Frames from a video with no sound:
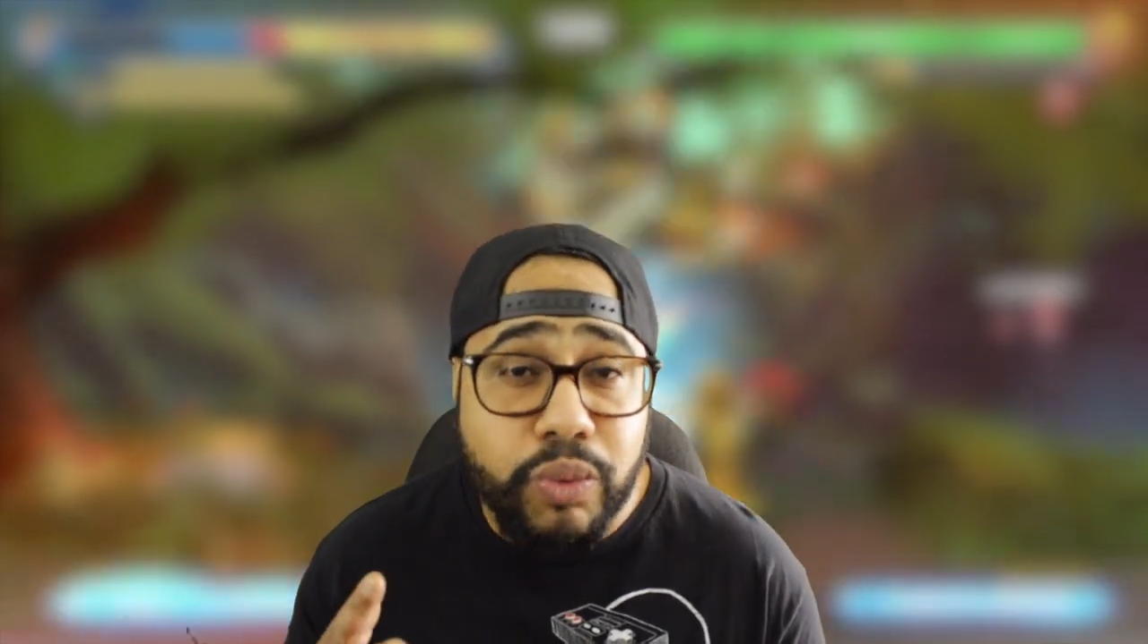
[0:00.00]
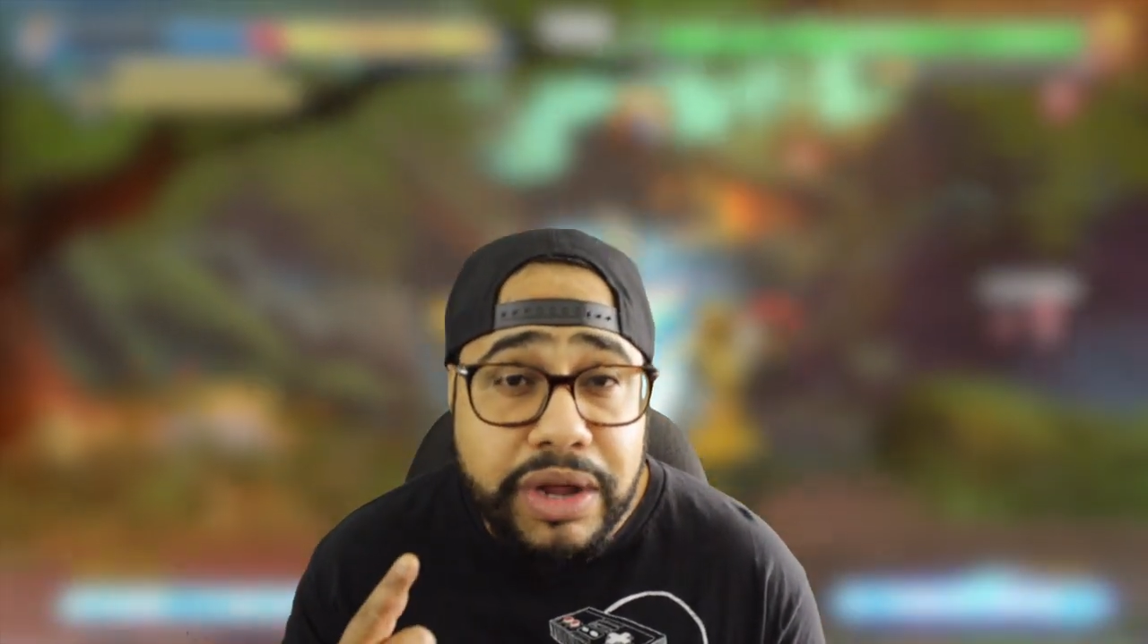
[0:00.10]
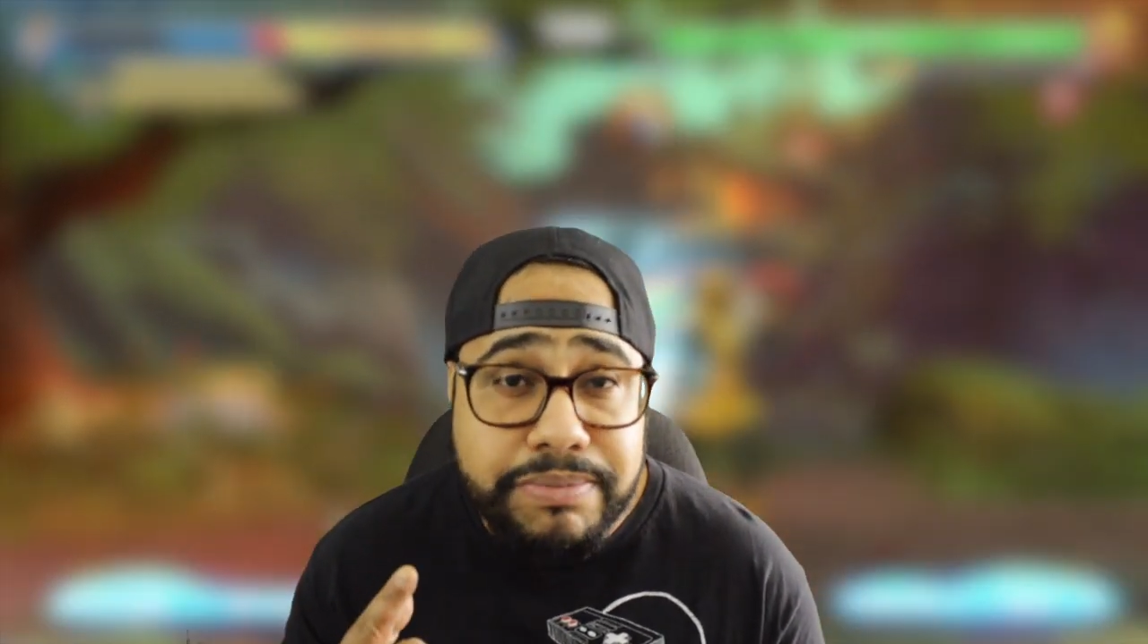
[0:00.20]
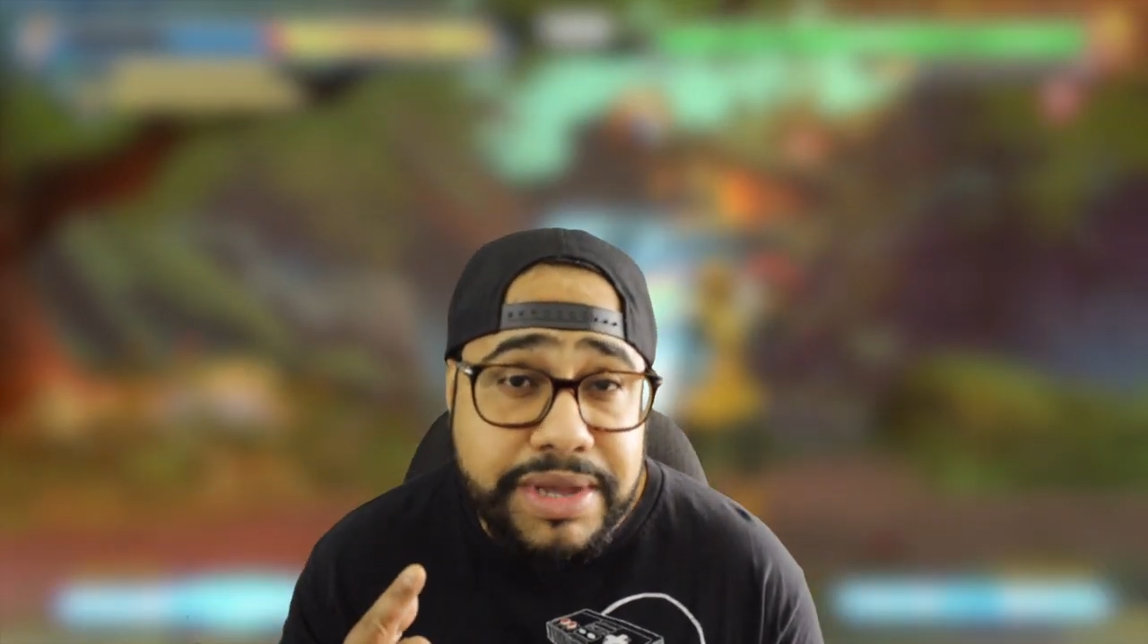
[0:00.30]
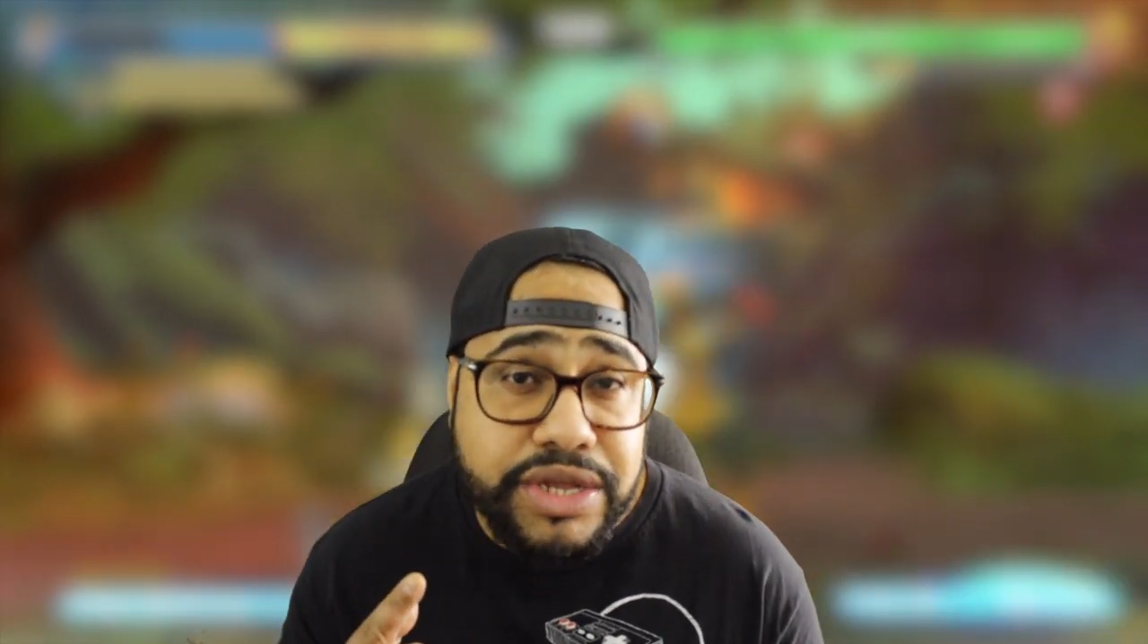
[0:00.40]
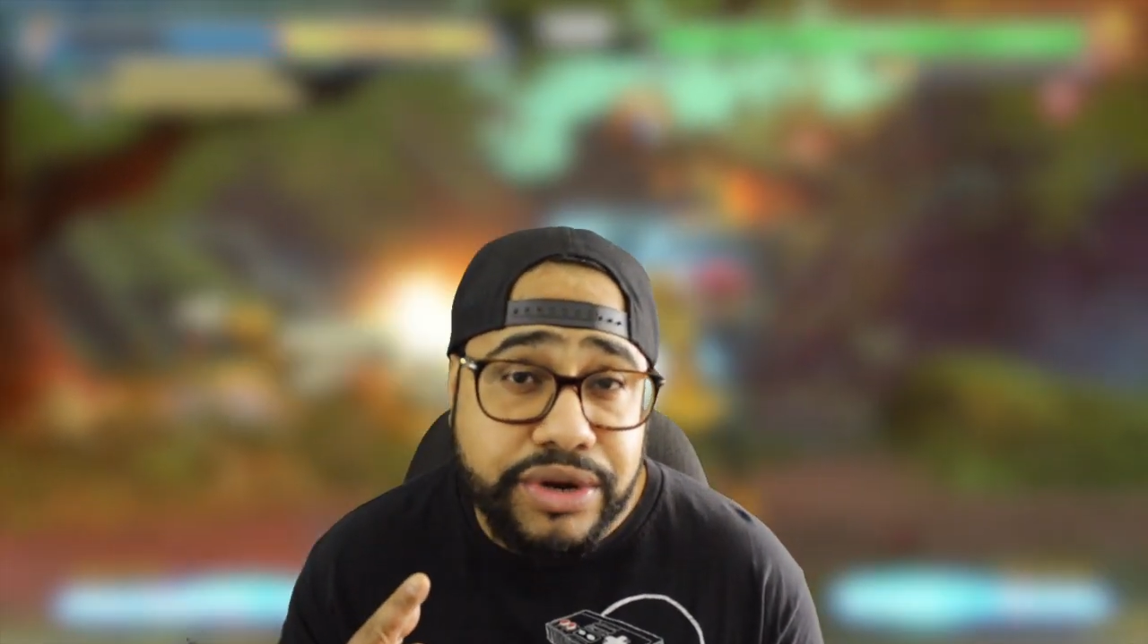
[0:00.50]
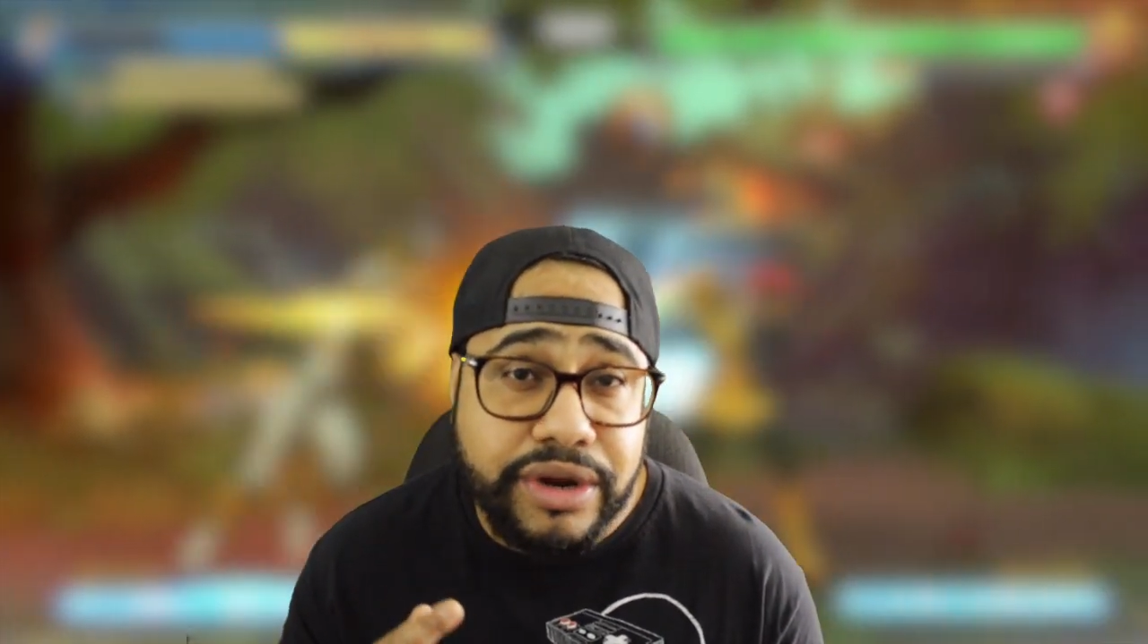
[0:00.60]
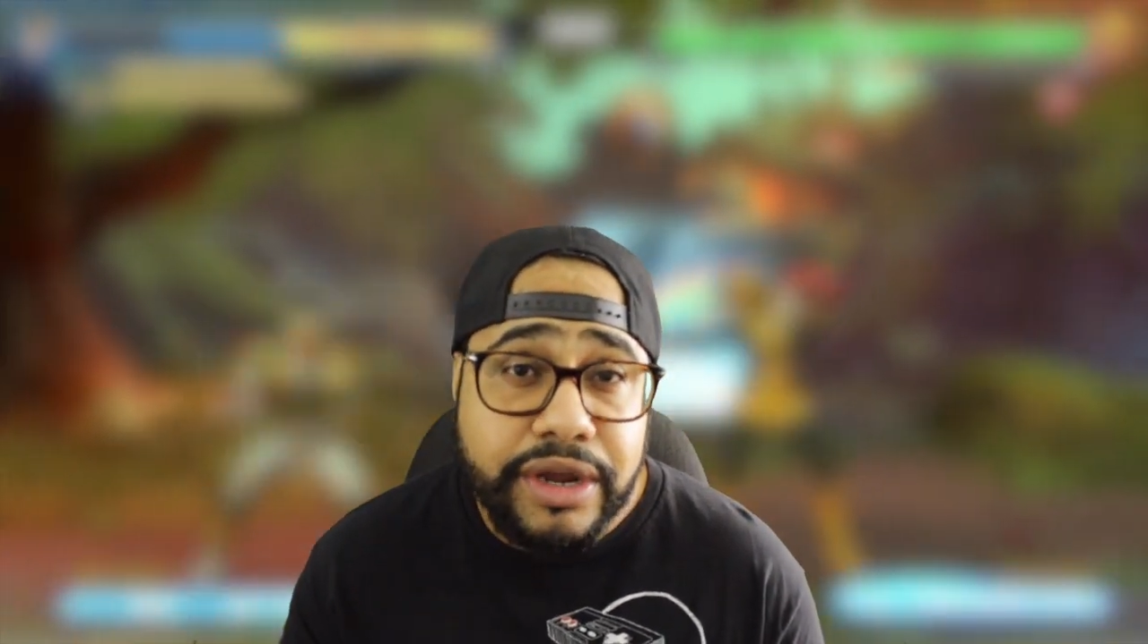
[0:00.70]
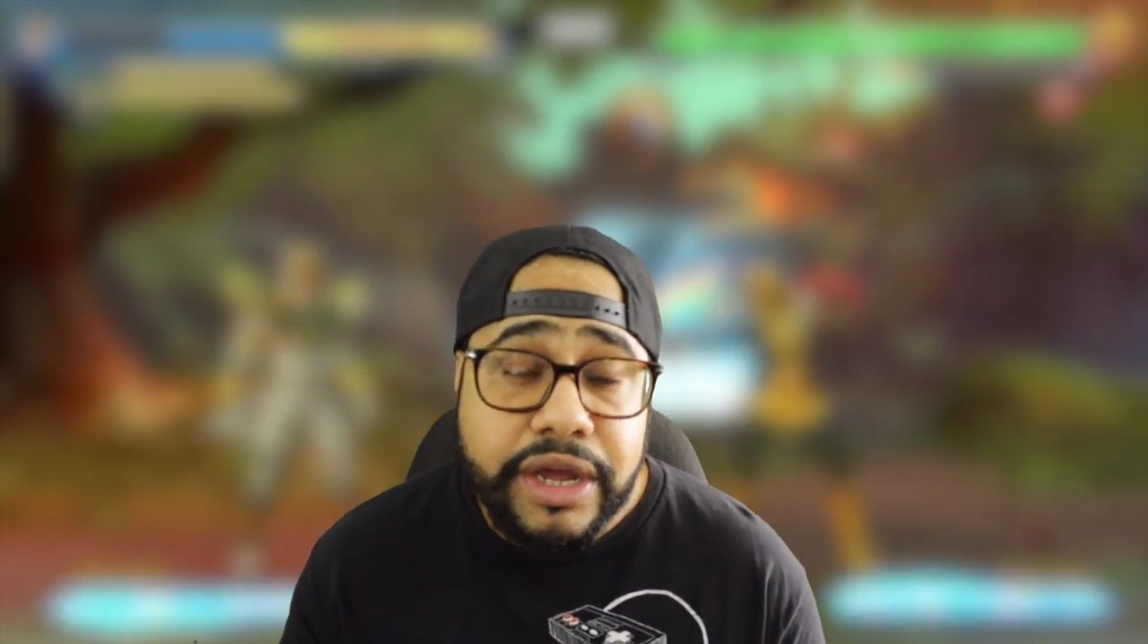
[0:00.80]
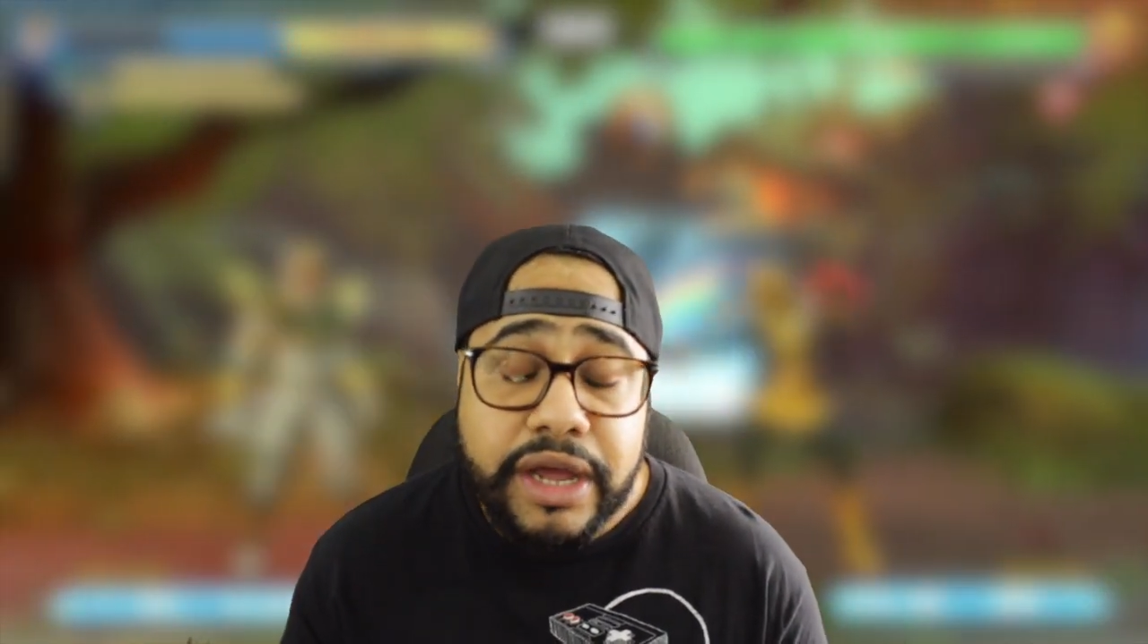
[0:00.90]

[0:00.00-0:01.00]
1 meter.